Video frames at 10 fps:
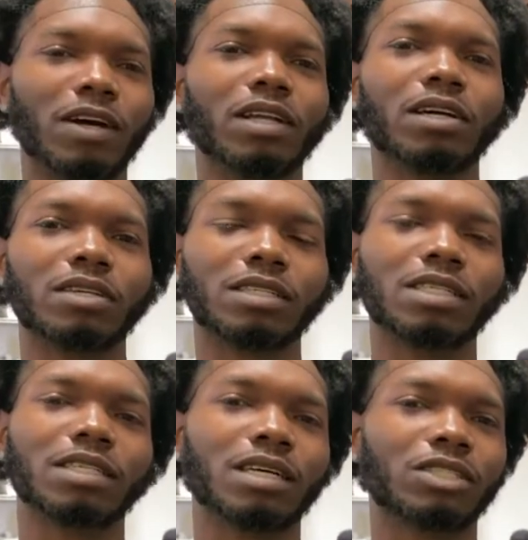little
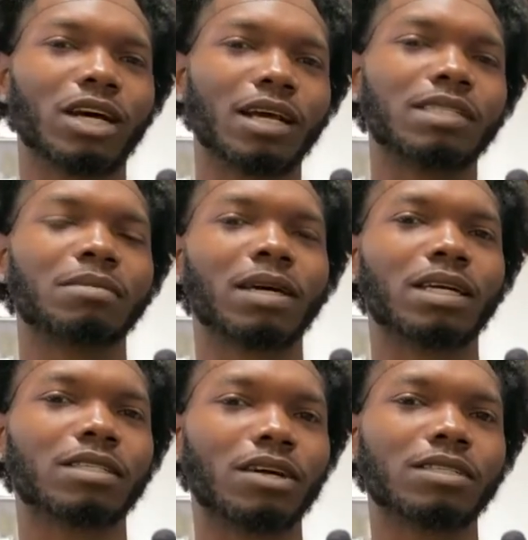seasoning. Try not to make
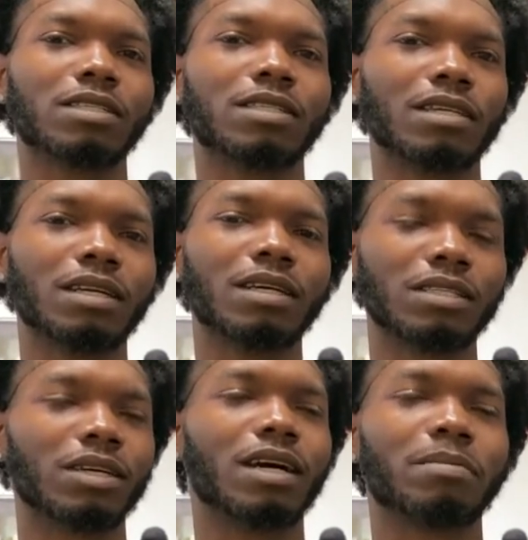it salty
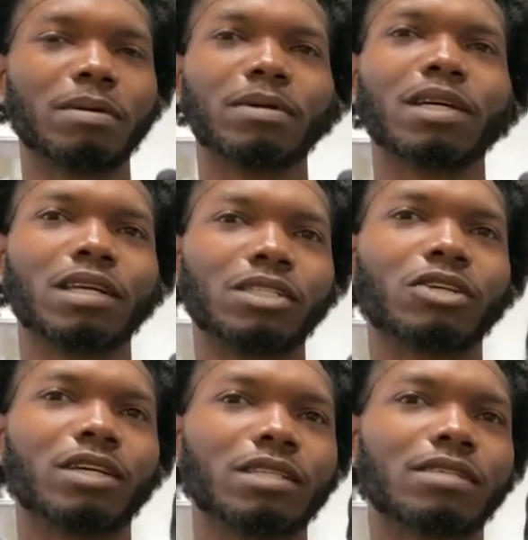so that people can
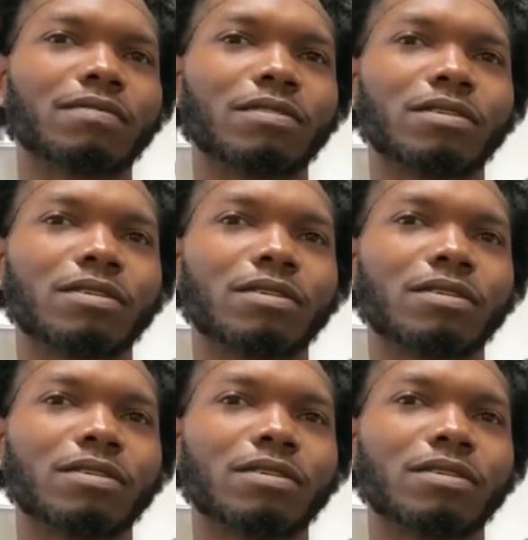enjoy the seafood.